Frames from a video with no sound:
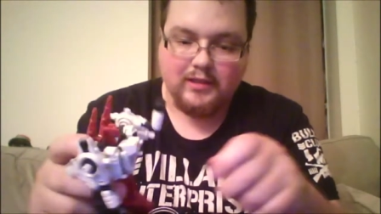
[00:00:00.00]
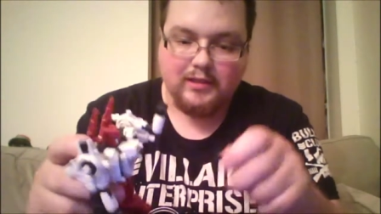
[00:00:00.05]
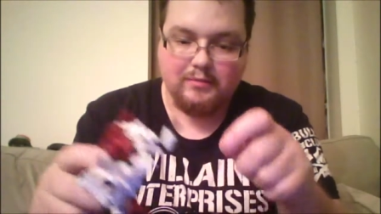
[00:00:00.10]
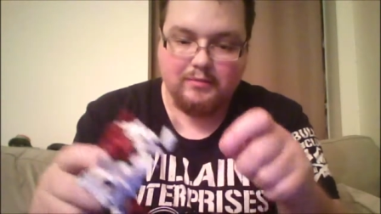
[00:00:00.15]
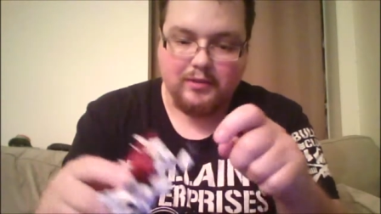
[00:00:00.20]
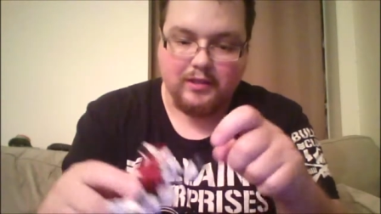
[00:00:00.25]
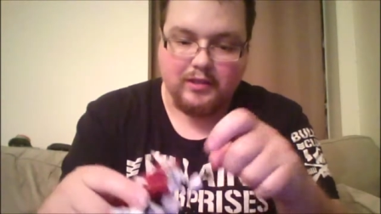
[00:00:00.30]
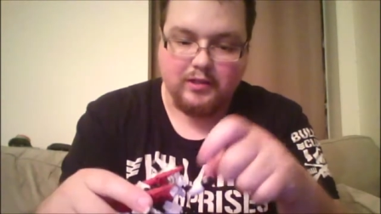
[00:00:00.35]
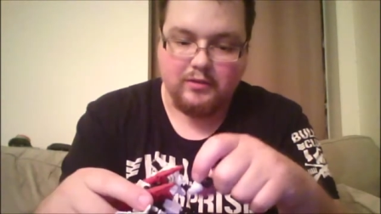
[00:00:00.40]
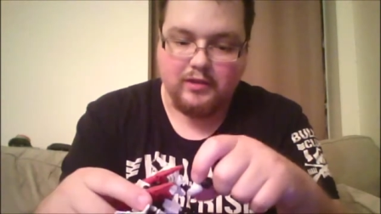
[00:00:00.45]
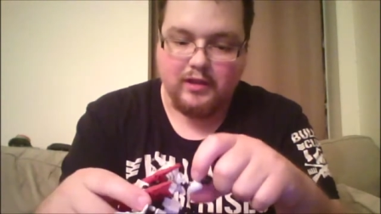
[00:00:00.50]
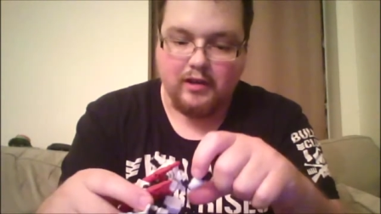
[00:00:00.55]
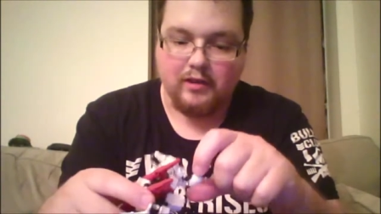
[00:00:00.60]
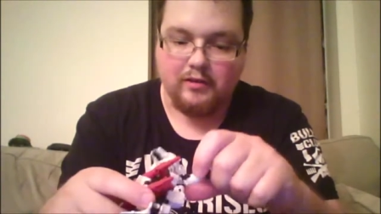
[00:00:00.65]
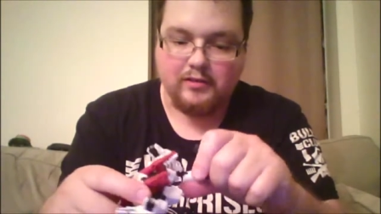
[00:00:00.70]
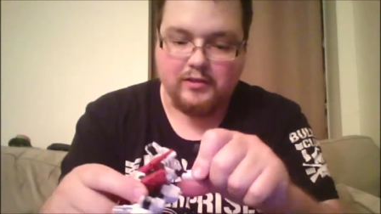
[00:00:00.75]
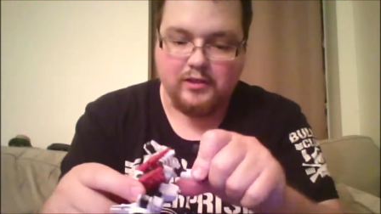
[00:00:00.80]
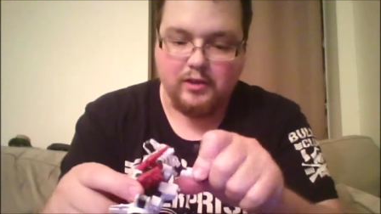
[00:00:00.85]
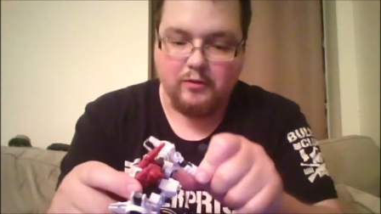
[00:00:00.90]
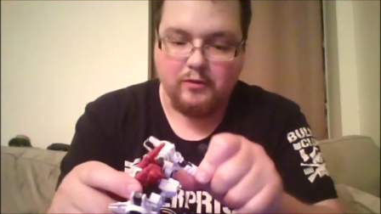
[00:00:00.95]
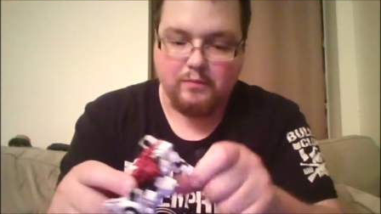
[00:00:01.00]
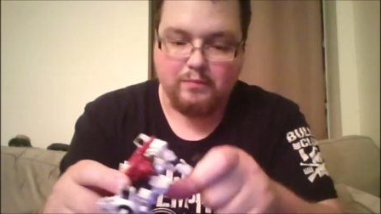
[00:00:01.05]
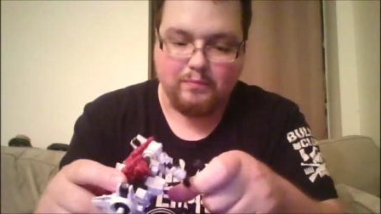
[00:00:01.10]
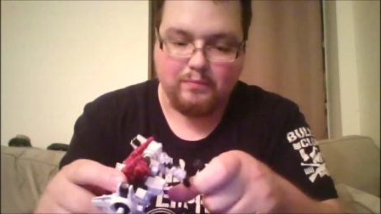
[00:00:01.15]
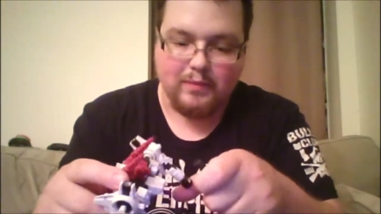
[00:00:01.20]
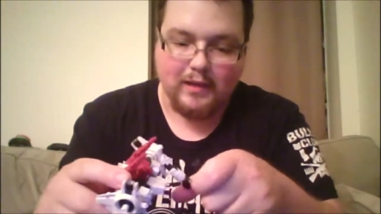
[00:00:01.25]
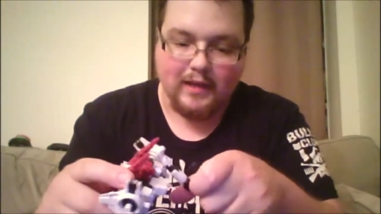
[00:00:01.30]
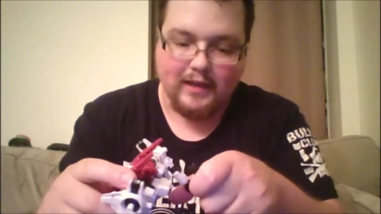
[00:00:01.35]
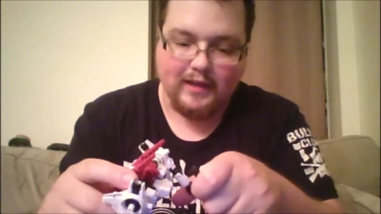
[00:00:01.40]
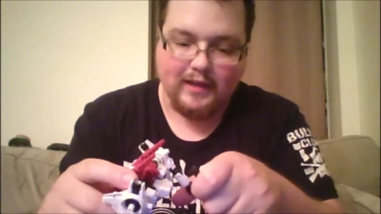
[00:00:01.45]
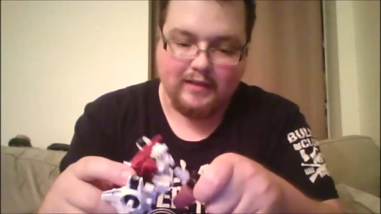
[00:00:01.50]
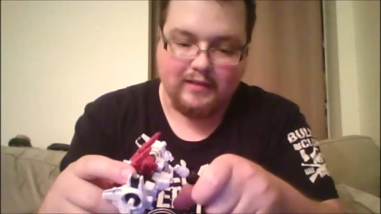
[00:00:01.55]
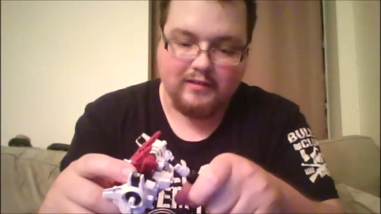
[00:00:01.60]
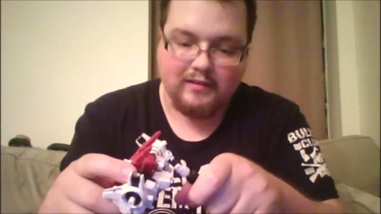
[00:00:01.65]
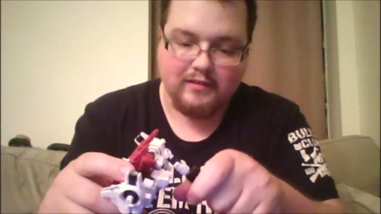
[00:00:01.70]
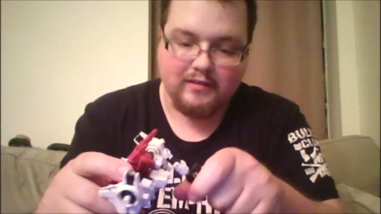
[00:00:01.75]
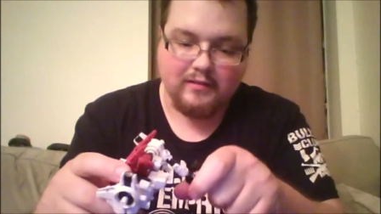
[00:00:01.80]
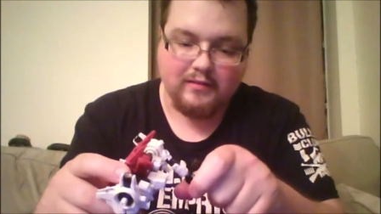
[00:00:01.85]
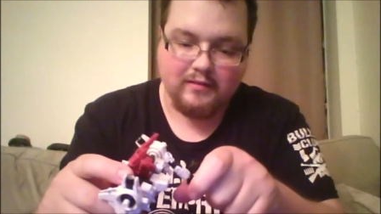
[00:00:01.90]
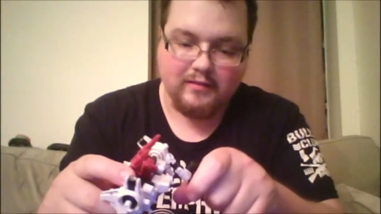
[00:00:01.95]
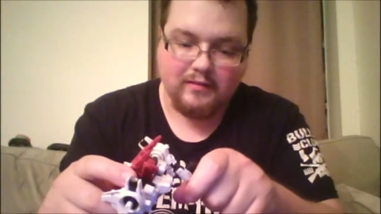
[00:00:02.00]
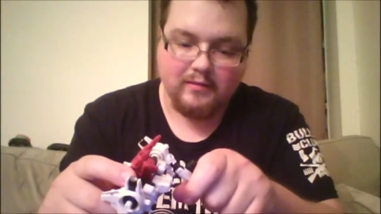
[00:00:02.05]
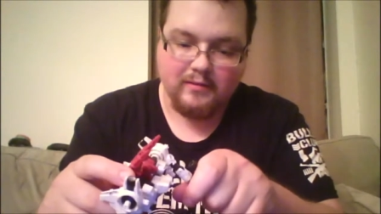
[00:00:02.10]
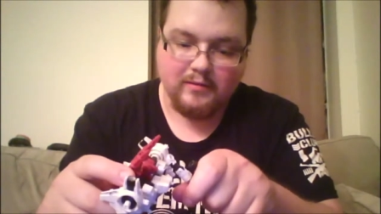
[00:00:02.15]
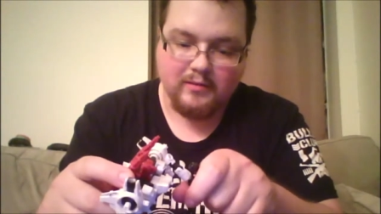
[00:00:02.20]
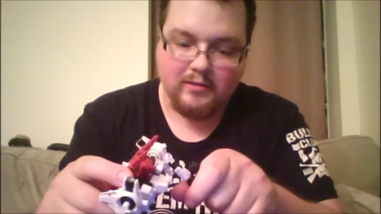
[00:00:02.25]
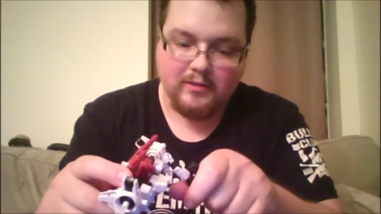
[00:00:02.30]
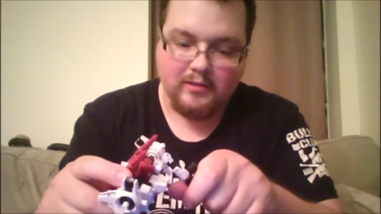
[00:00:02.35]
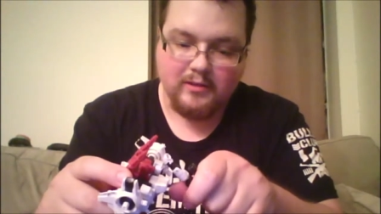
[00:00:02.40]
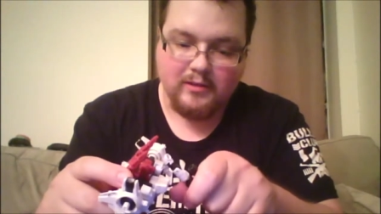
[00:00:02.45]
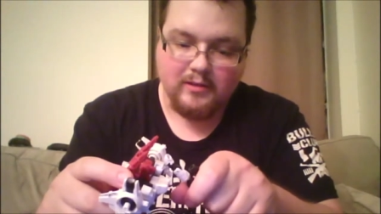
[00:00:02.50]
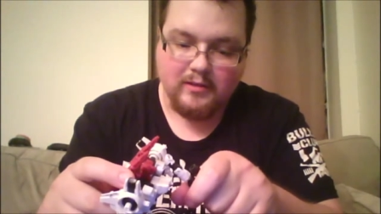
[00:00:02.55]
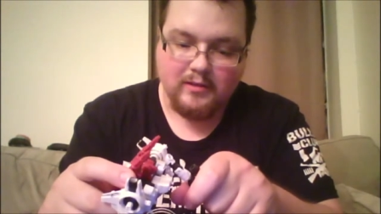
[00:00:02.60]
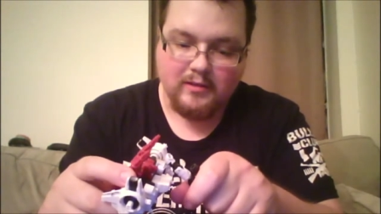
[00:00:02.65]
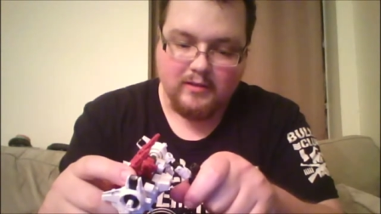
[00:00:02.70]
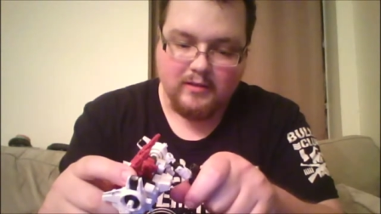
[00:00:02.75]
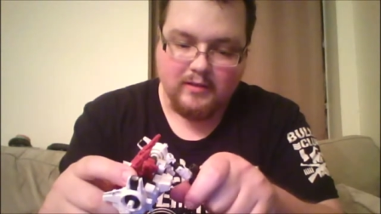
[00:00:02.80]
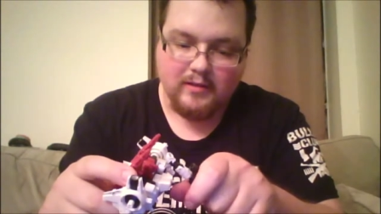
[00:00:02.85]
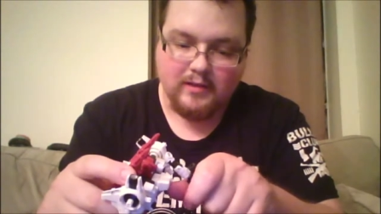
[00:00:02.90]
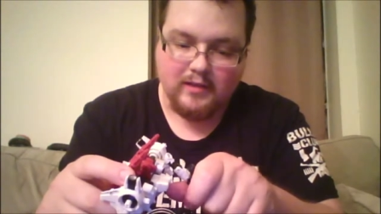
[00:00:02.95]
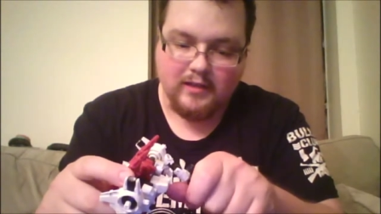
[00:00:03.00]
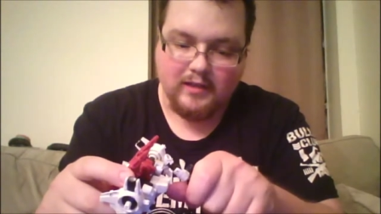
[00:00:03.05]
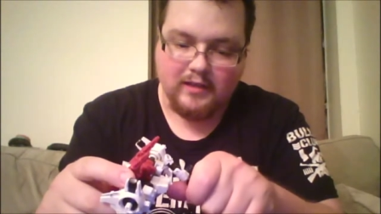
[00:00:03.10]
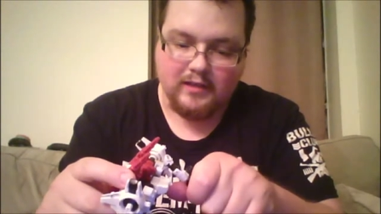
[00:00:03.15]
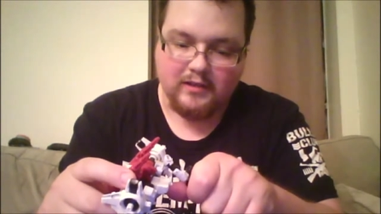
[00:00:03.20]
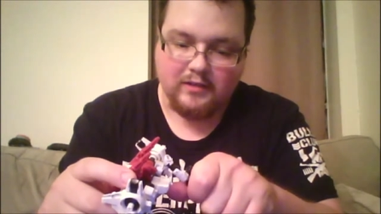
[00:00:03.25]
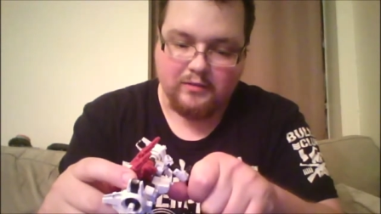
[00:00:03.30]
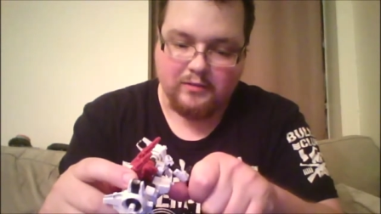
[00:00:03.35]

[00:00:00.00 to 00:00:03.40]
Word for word: But you can also peg it into